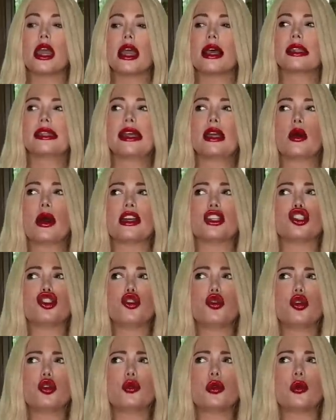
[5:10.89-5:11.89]
Like as
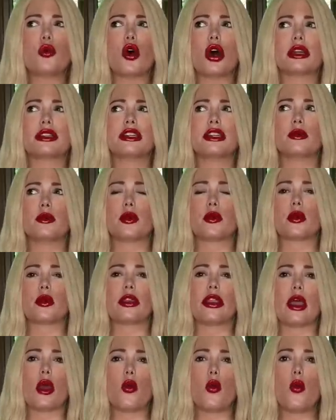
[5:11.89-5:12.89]
soon as we walked in, we were
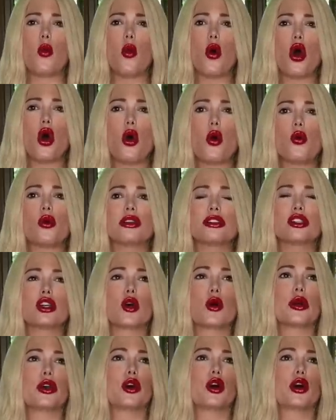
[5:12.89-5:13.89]
like, whoa, what's
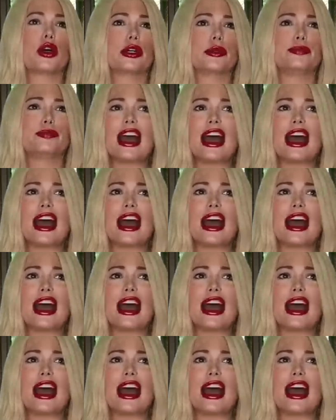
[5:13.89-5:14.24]
going on?